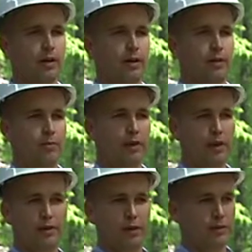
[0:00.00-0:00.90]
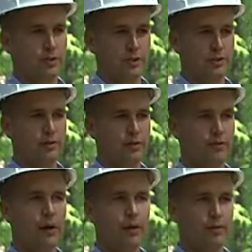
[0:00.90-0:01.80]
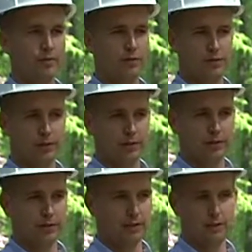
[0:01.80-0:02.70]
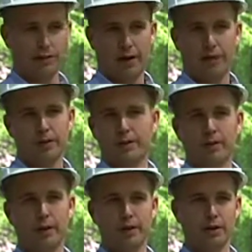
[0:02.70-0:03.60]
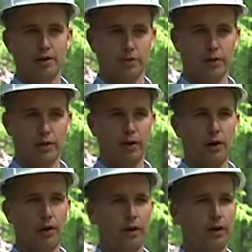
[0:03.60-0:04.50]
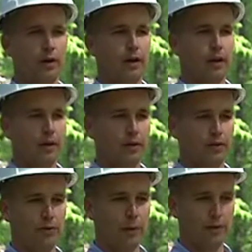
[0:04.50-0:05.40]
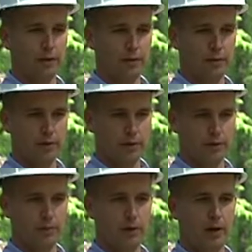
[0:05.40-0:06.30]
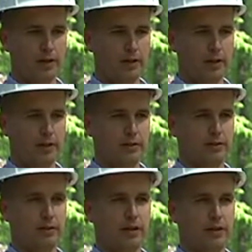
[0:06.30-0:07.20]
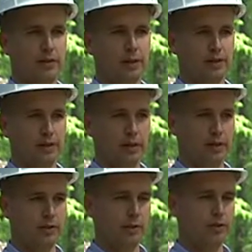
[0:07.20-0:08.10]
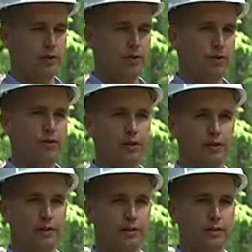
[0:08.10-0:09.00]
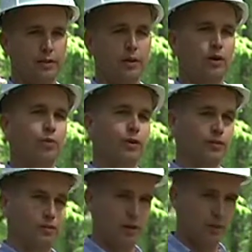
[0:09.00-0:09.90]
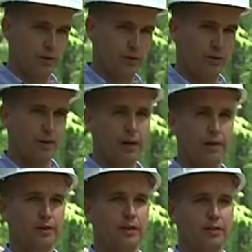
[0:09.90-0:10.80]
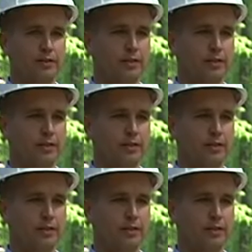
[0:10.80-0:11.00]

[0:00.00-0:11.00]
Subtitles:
But there's just a volume of utilities in the ground that nobody knows where they are. And throughout the demolition process and the installation of new utilities, we discovered a lot of these